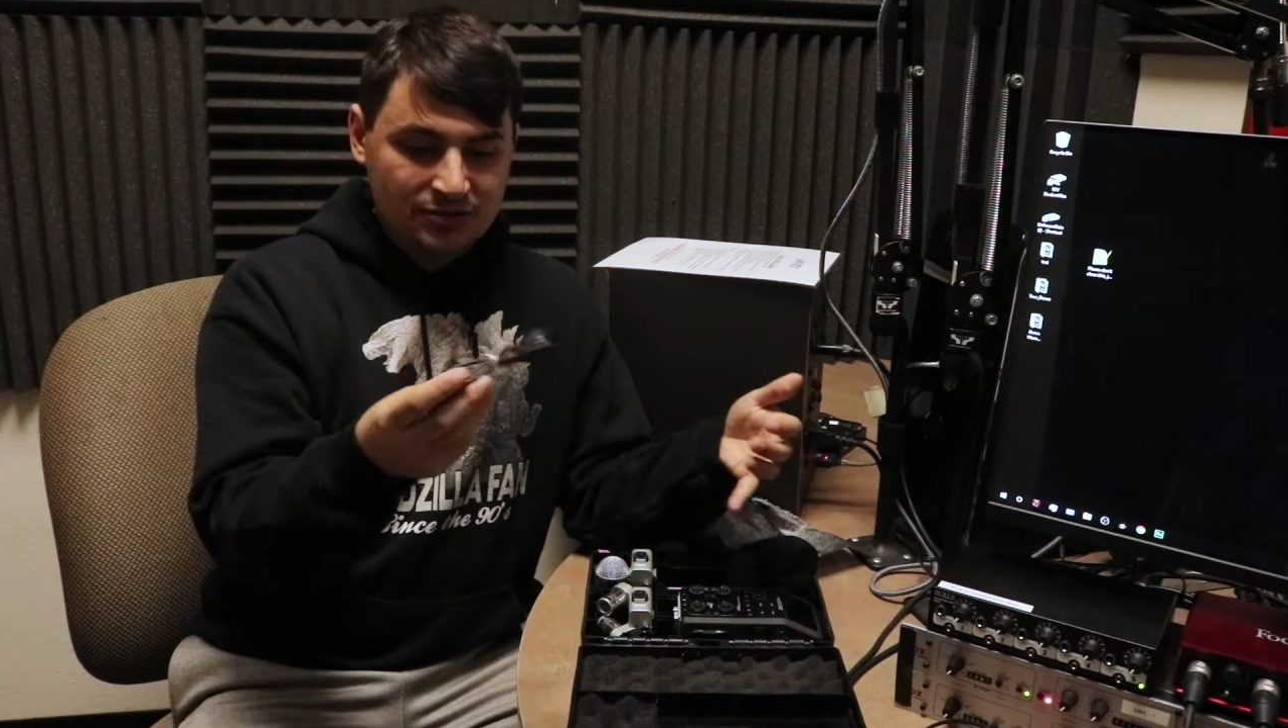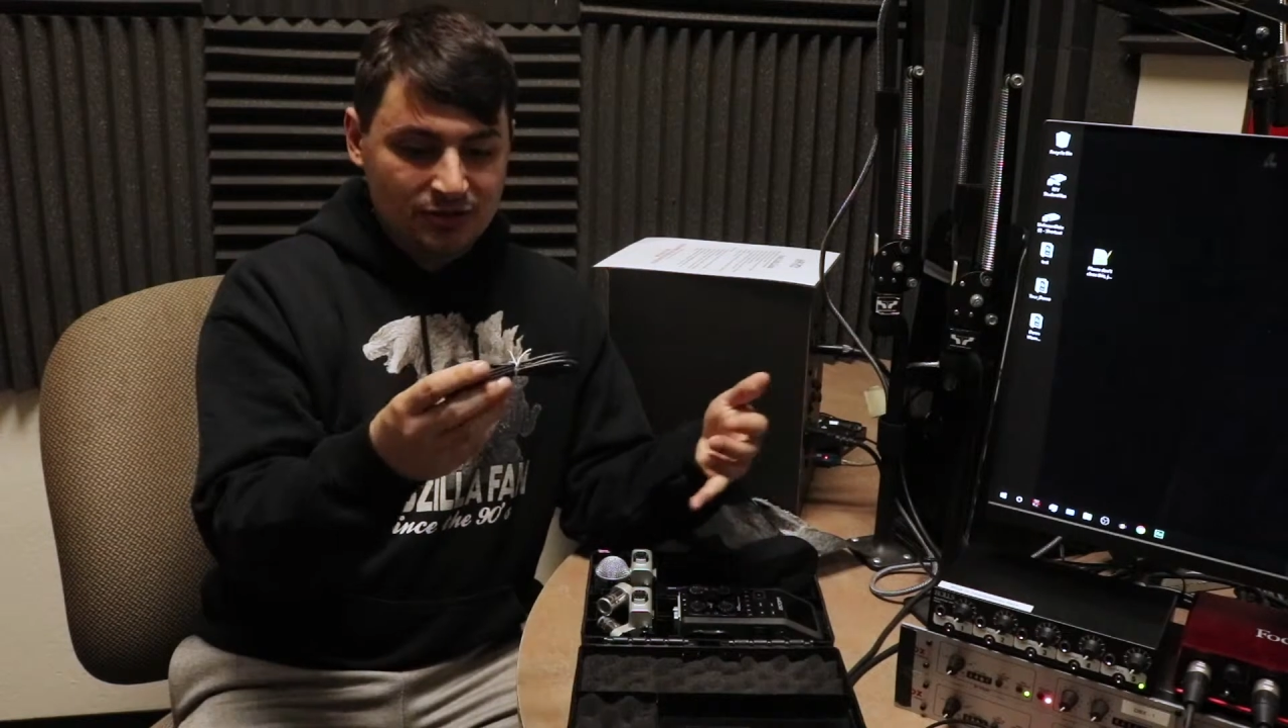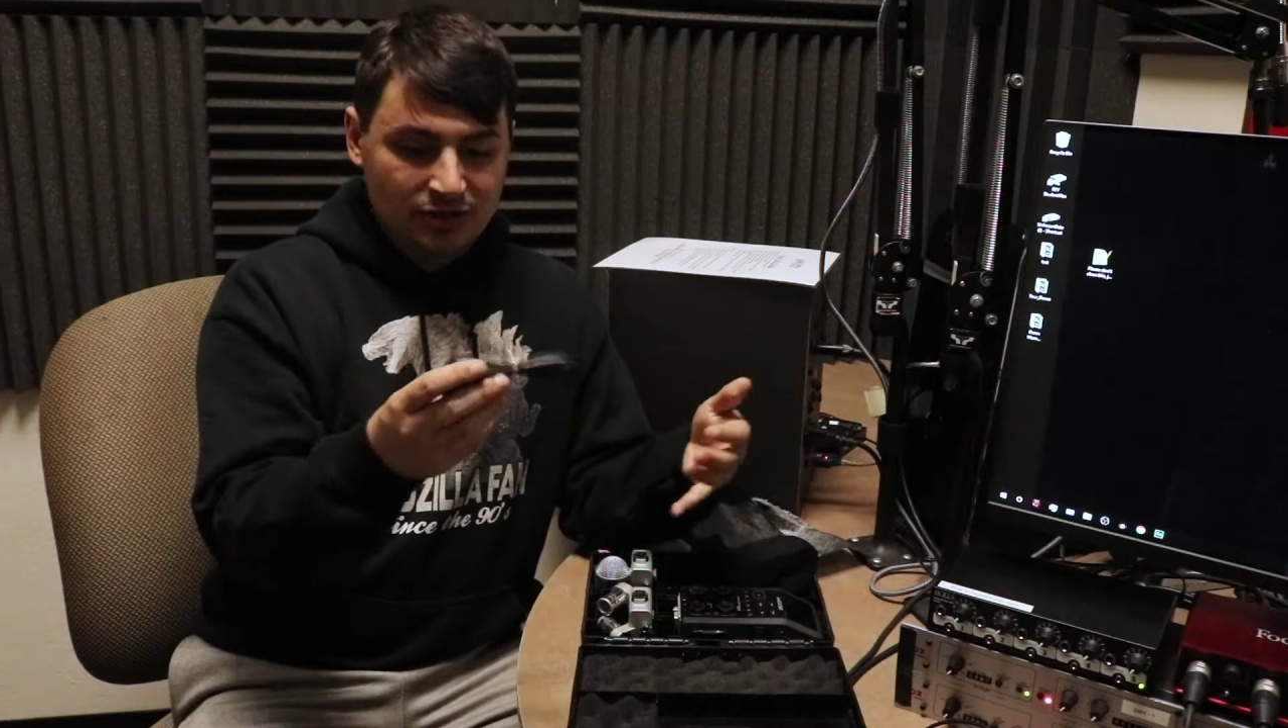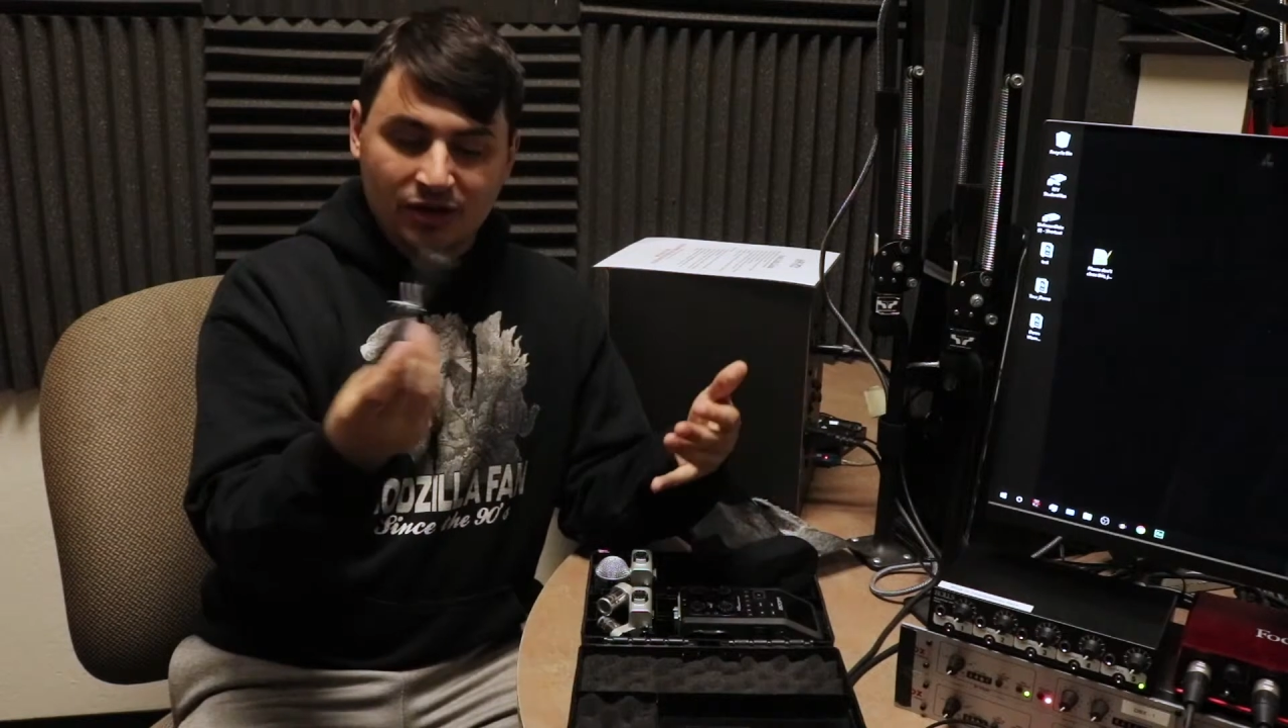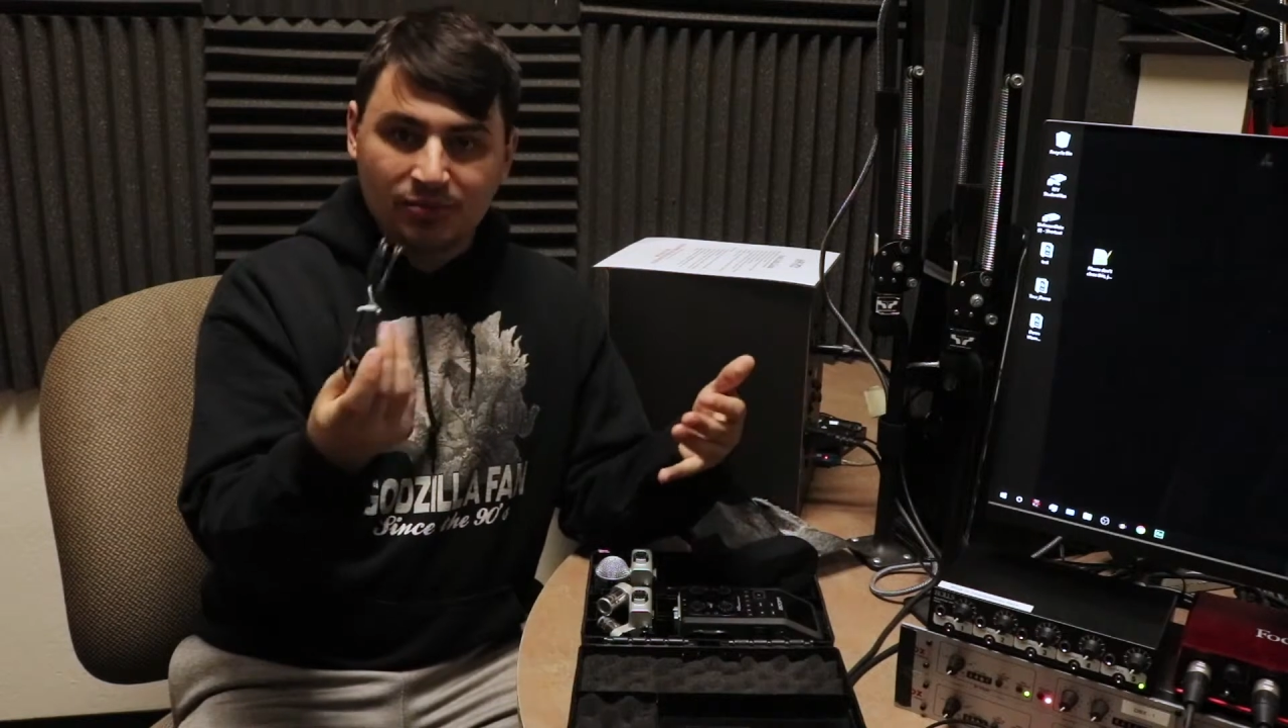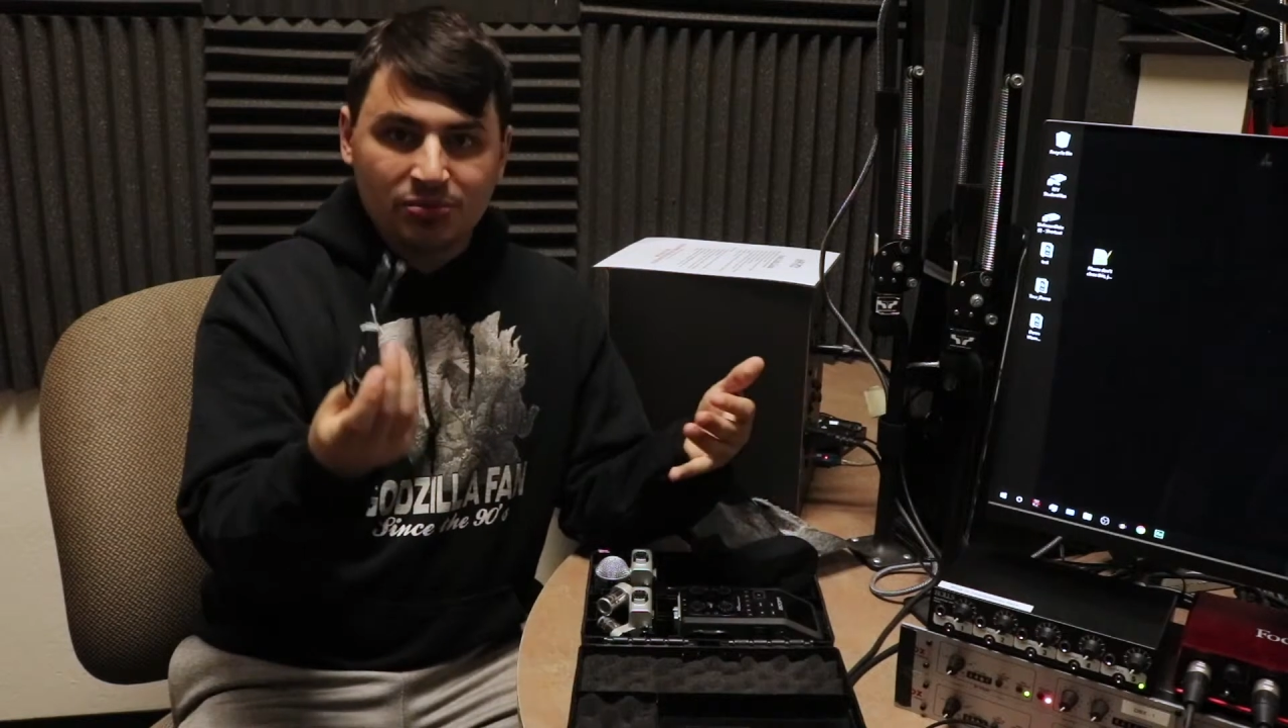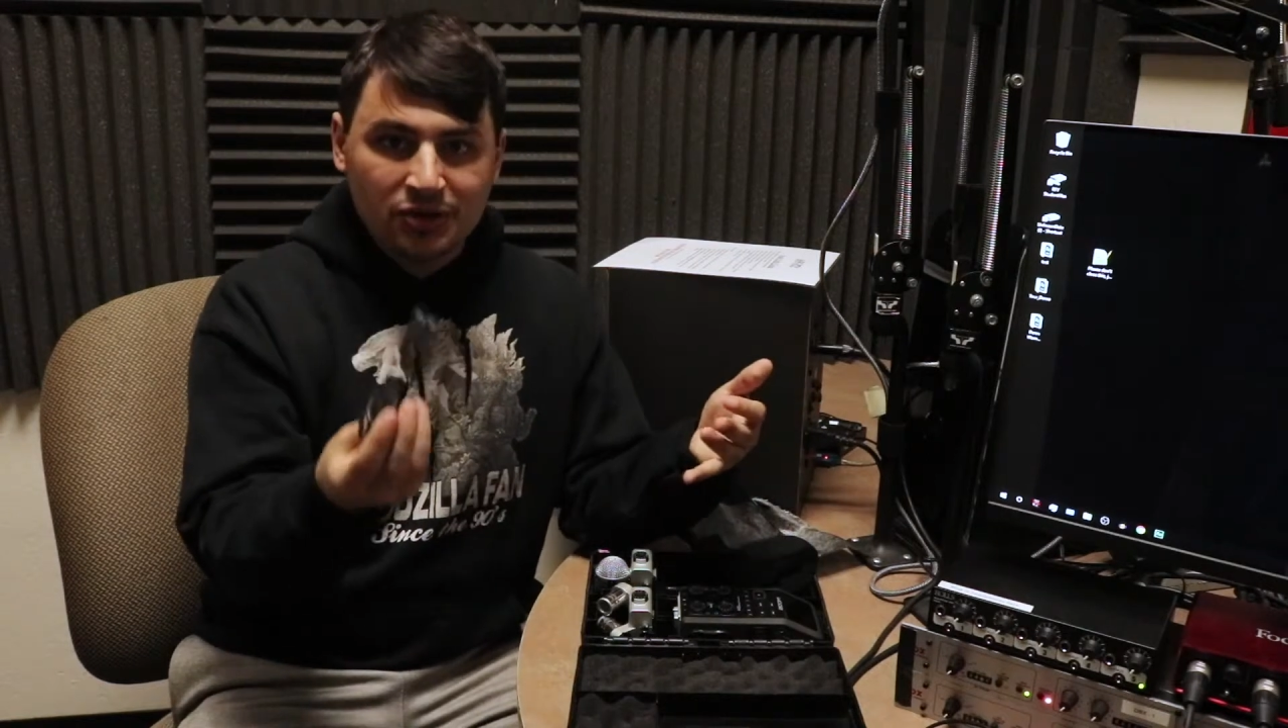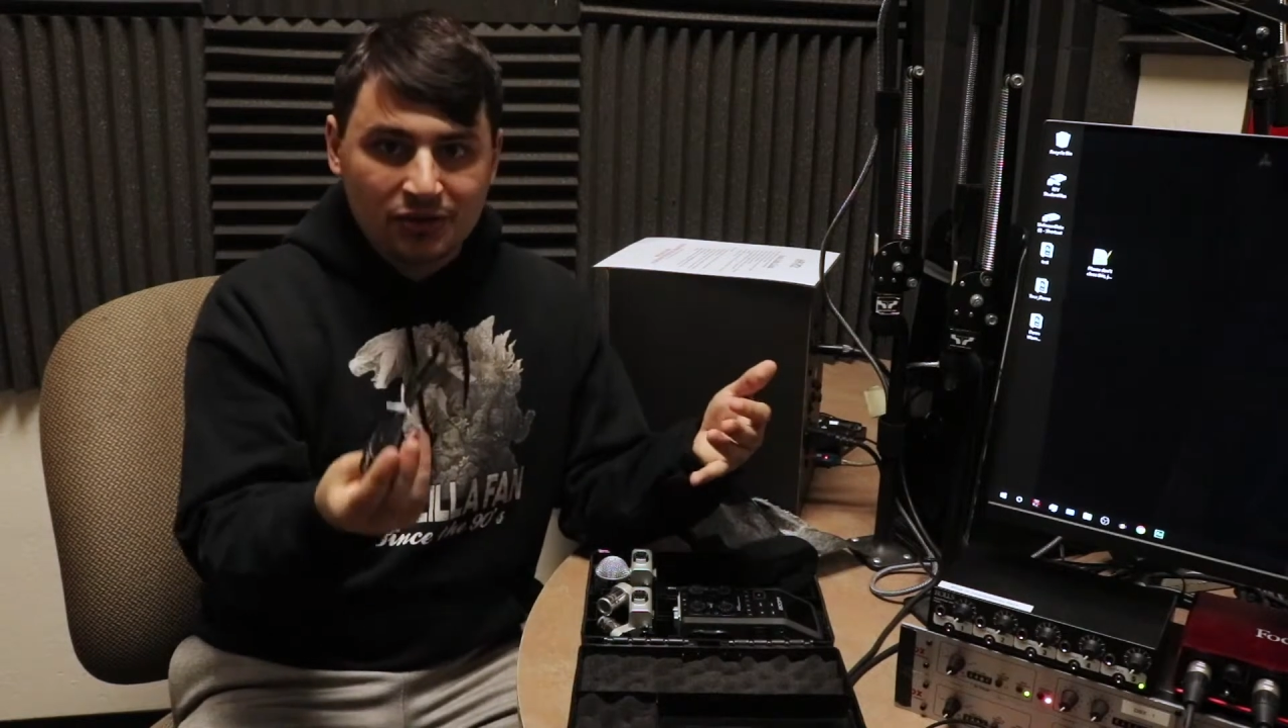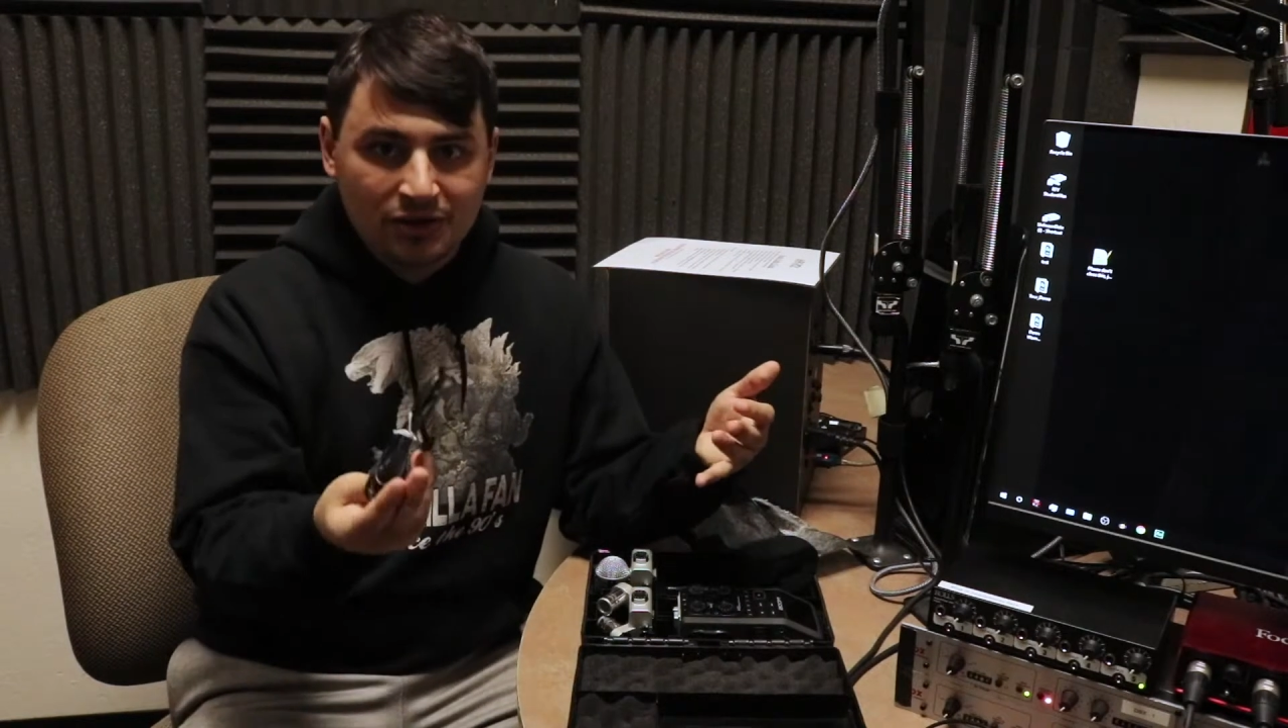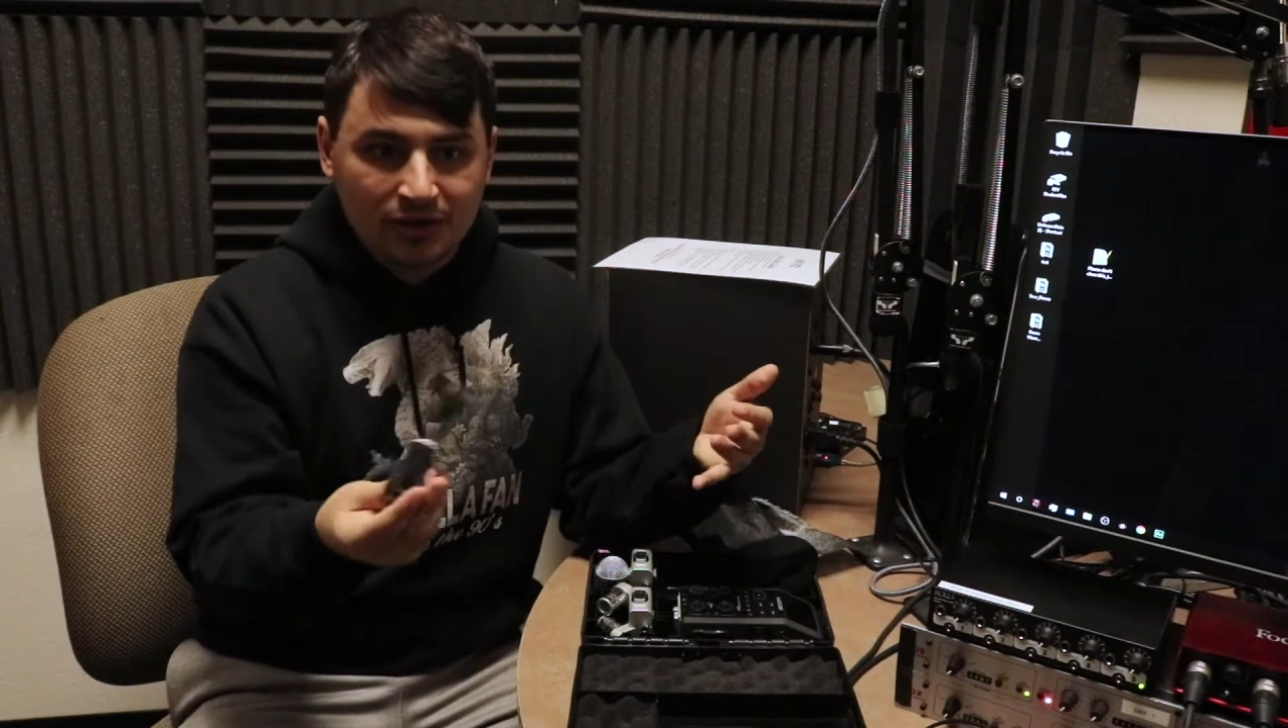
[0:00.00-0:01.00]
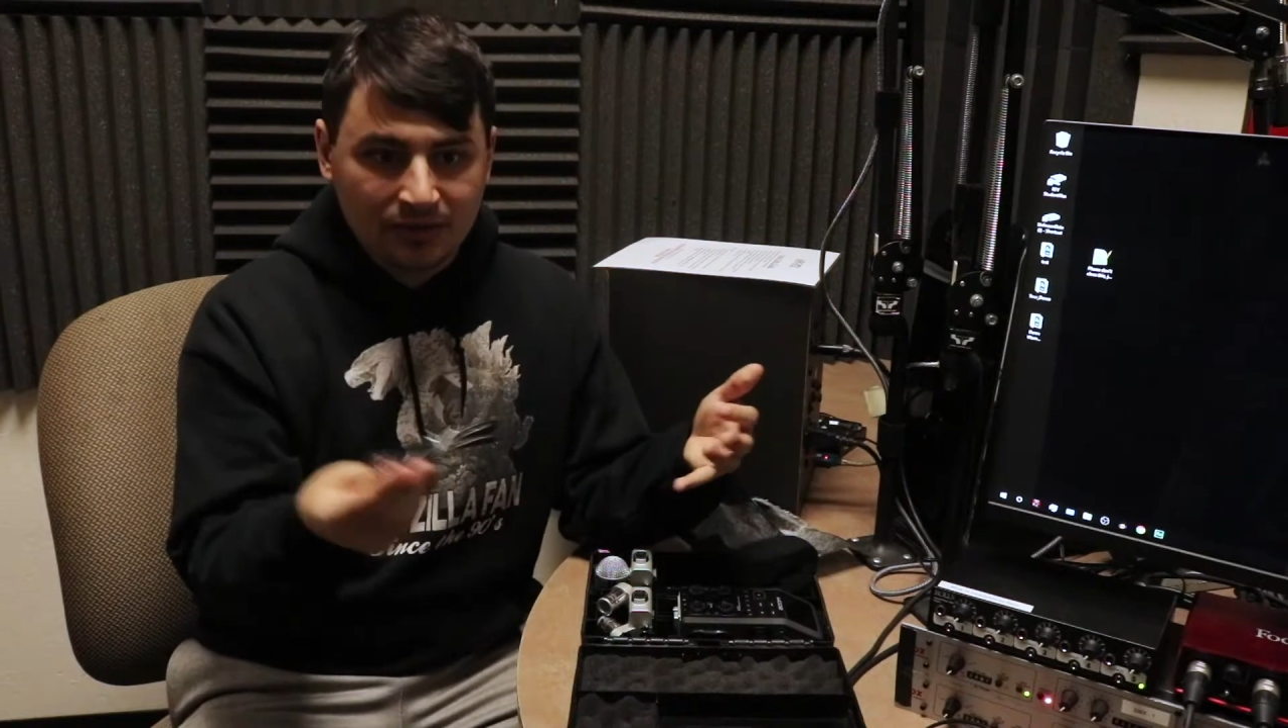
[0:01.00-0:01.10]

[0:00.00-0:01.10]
your computer,